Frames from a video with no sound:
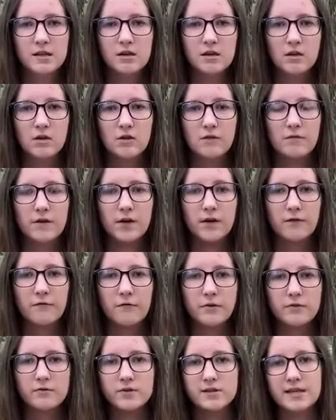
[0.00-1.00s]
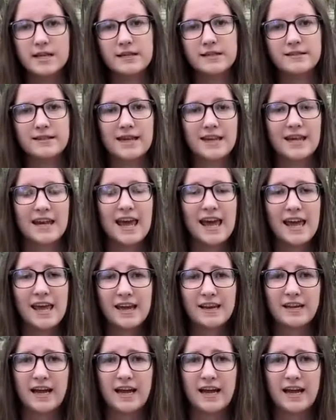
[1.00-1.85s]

There are very few snakes that can